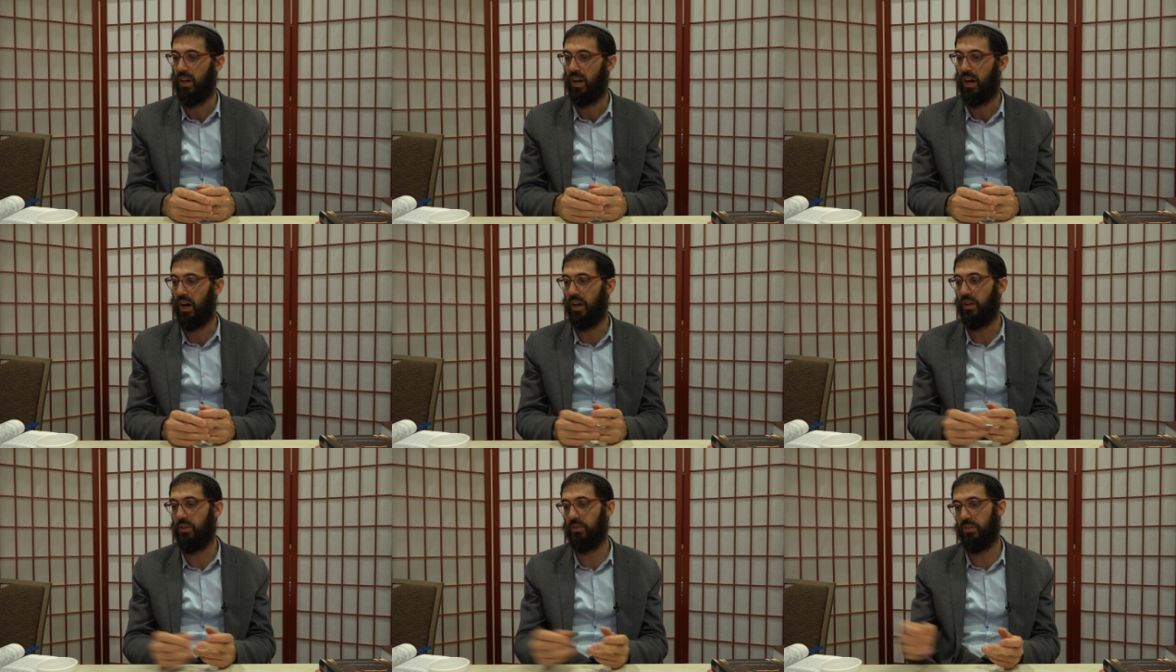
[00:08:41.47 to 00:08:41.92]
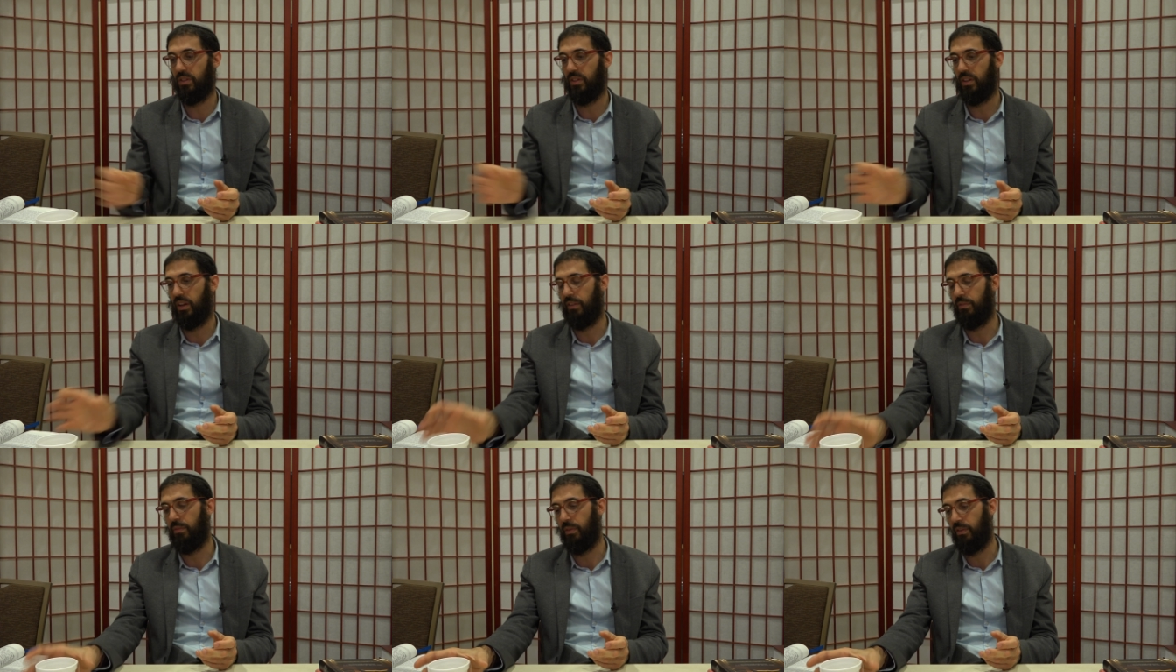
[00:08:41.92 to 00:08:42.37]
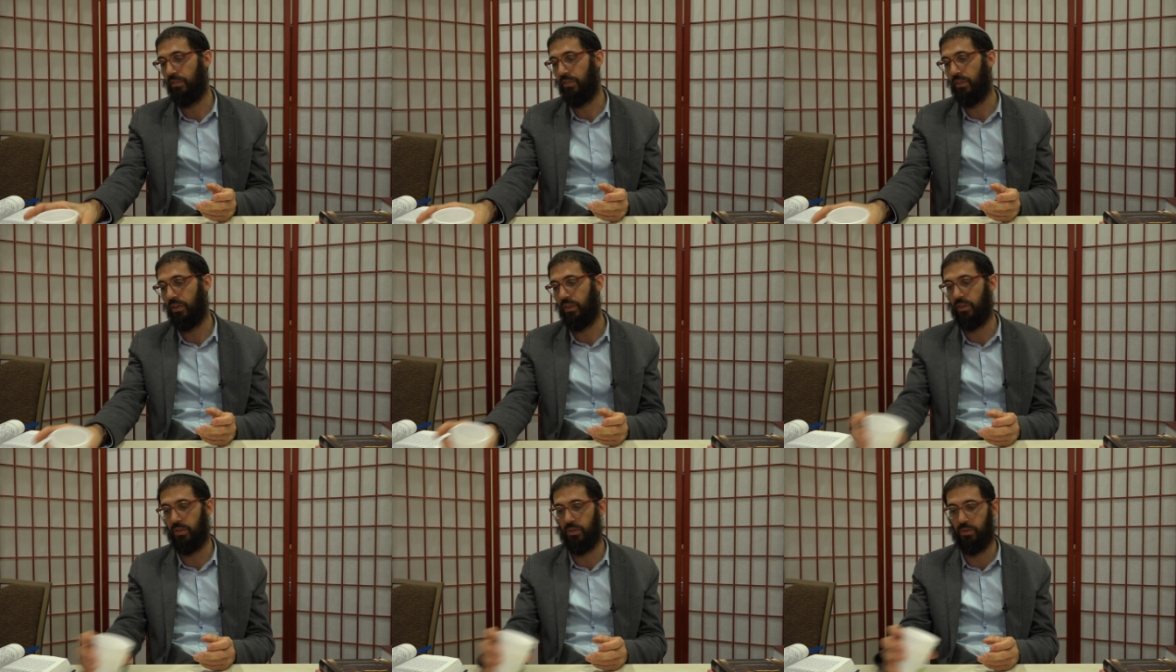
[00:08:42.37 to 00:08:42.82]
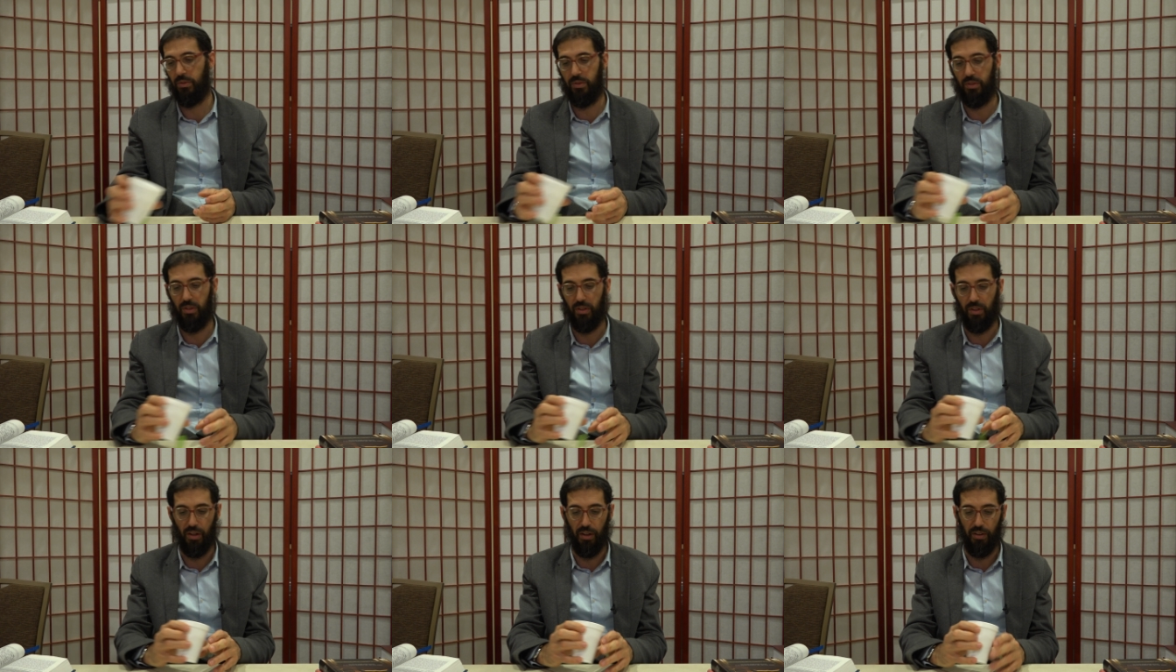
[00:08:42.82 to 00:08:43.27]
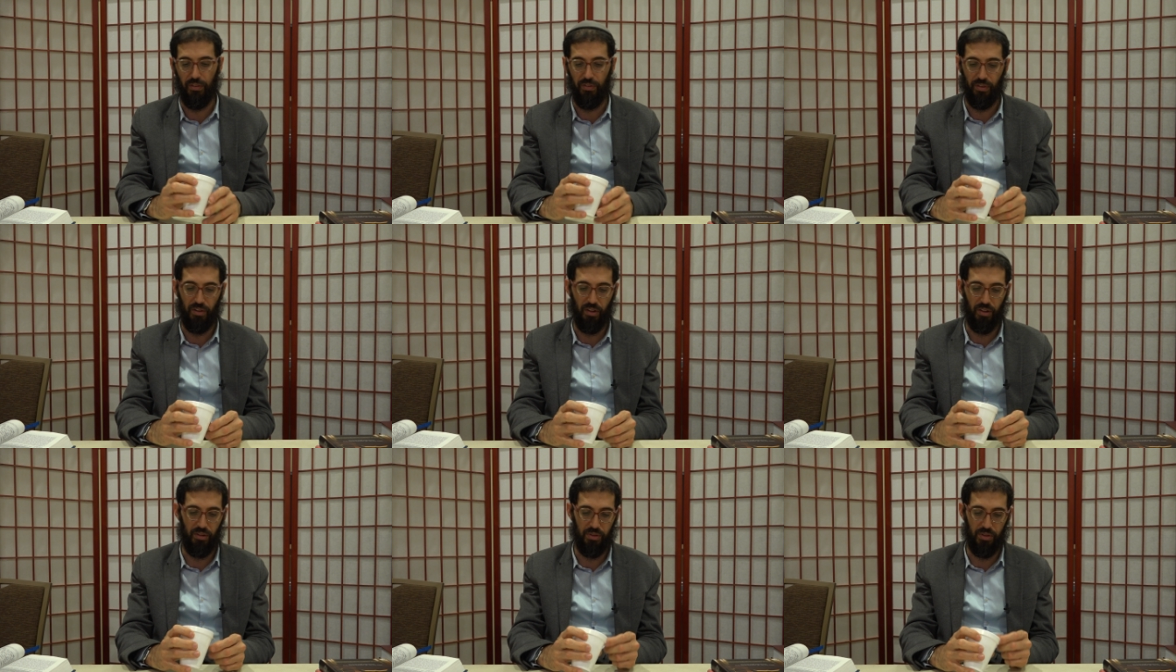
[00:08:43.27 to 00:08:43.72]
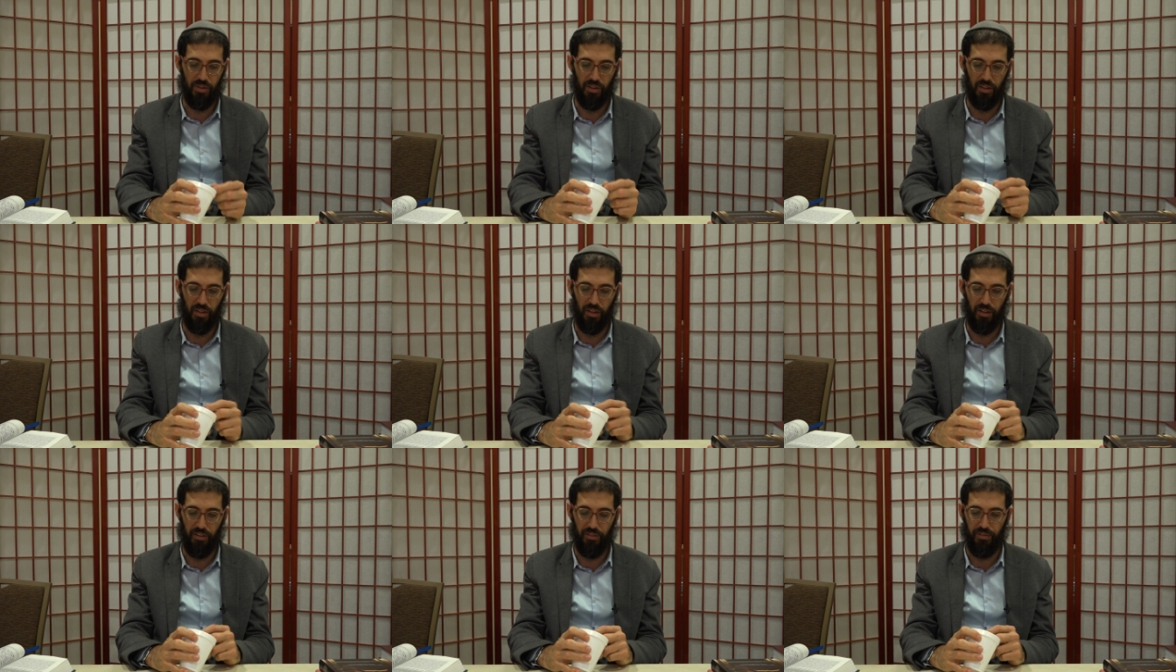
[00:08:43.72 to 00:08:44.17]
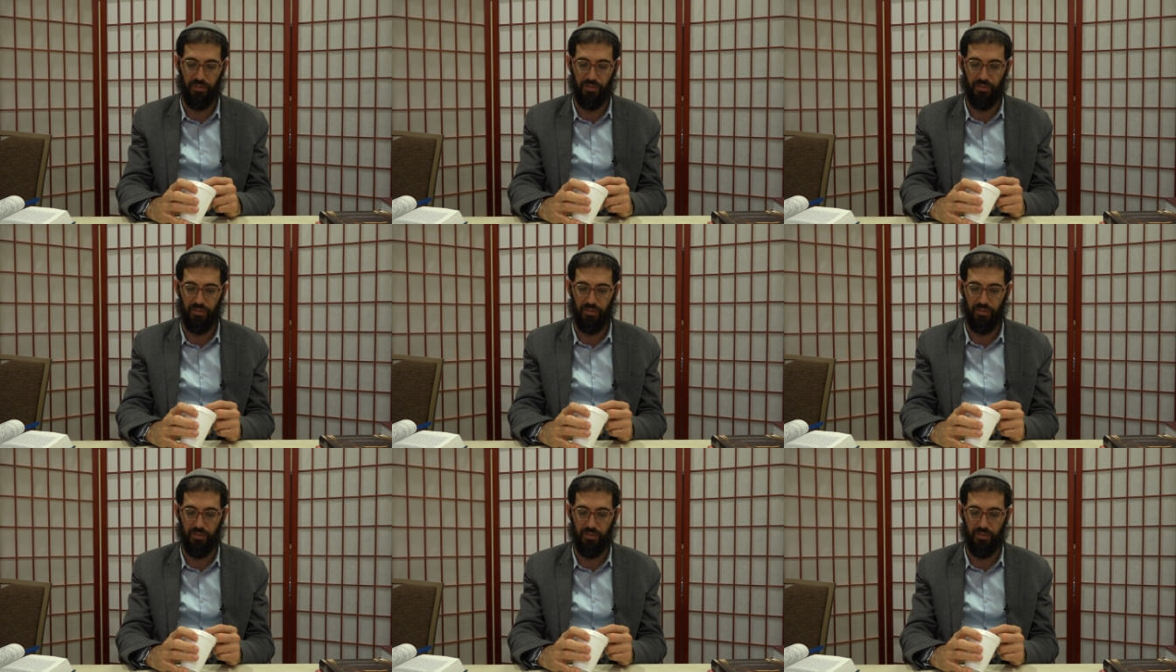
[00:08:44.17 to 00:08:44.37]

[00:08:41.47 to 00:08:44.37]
I use a knife. My father used a knife, and I use a knife.